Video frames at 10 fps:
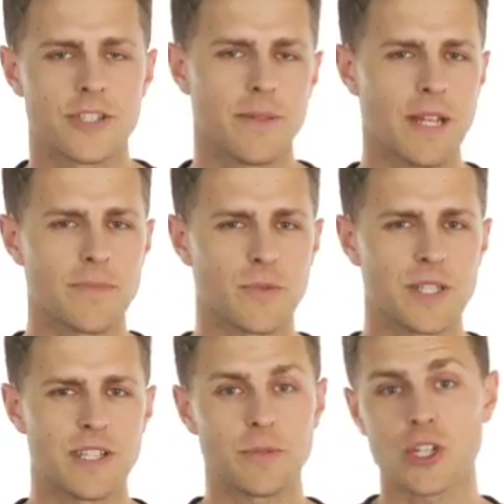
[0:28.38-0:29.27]
Sometimes we
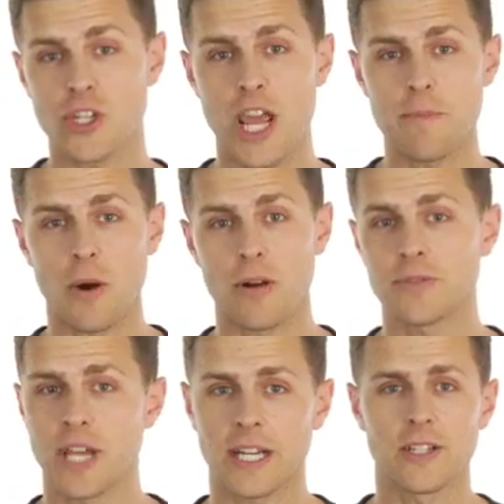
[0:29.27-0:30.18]
seem to shape our
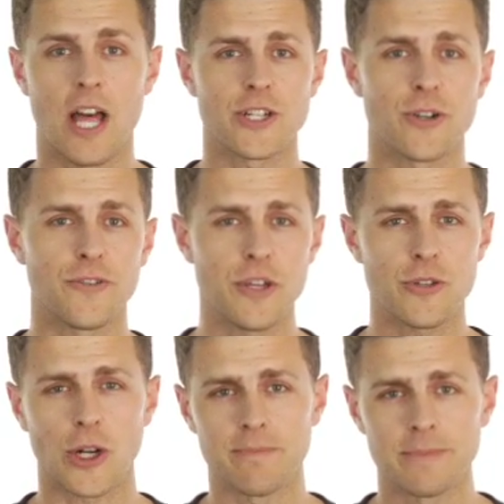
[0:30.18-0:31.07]
own technological
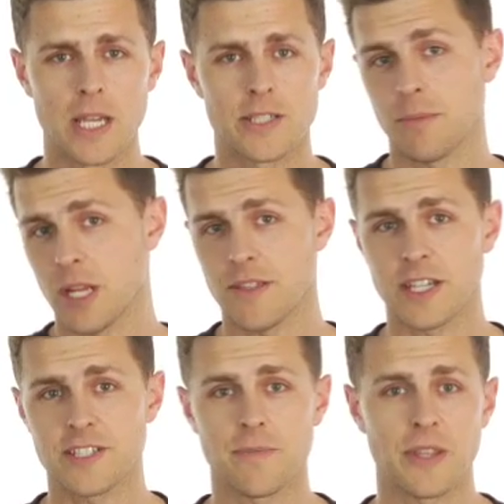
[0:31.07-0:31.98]
future. Somebody
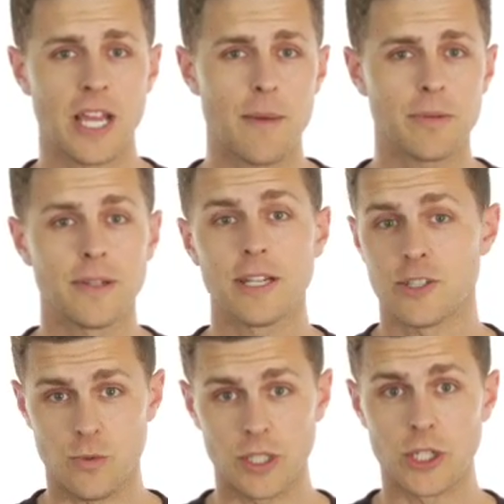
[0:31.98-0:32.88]
thinks something up,
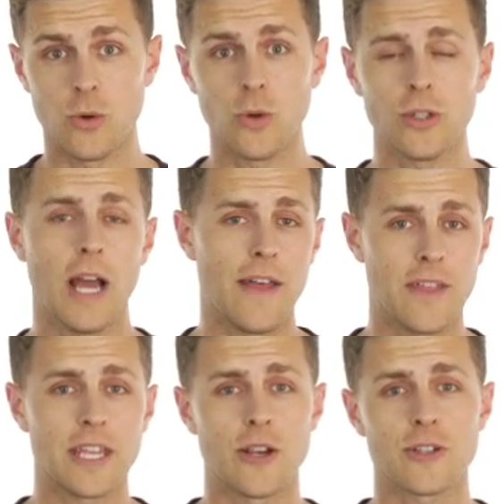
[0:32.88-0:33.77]
it's really cool, and
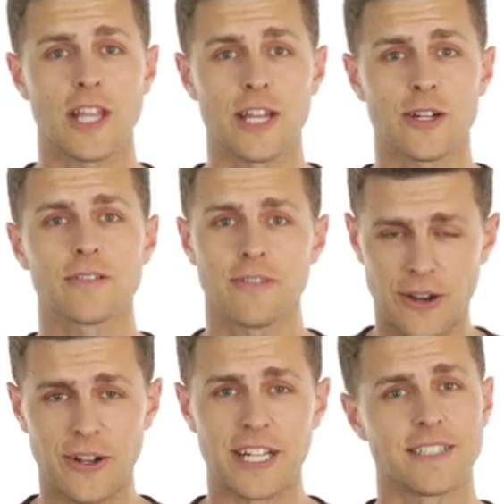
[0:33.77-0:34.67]
then years later,
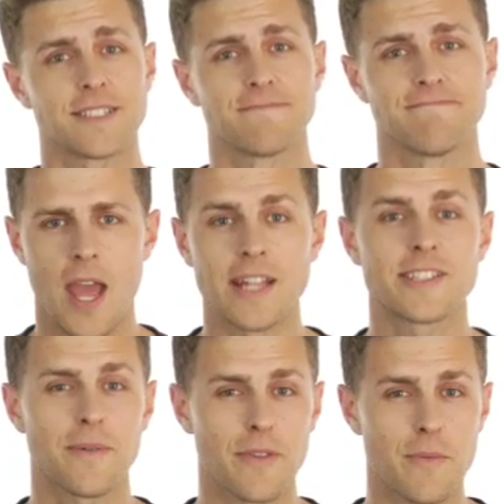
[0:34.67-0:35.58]
there it is. And
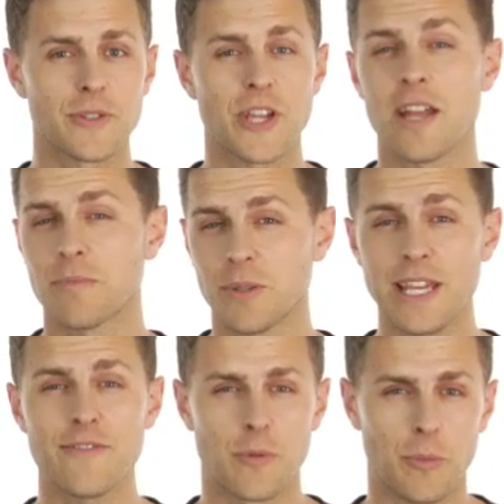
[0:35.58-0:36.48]
some of the most
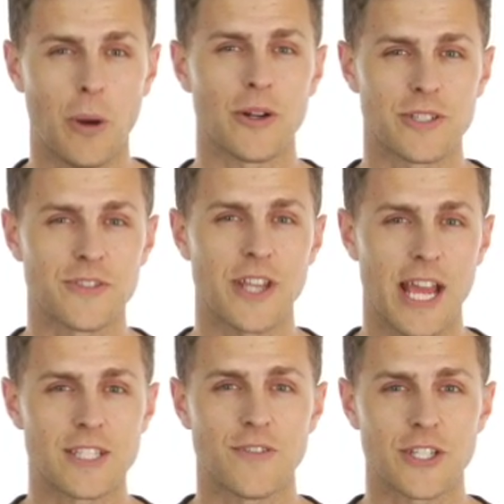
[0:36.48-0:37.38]
unbelievable parts of
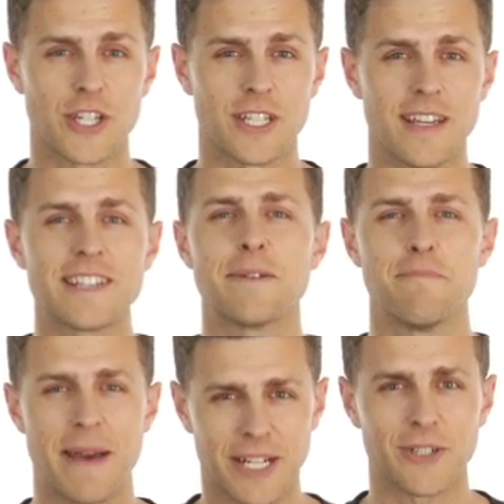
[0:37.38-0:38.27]
science fiction is the
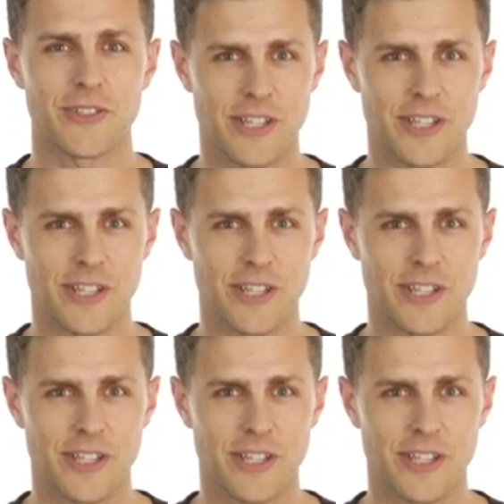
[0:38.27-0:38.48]
medical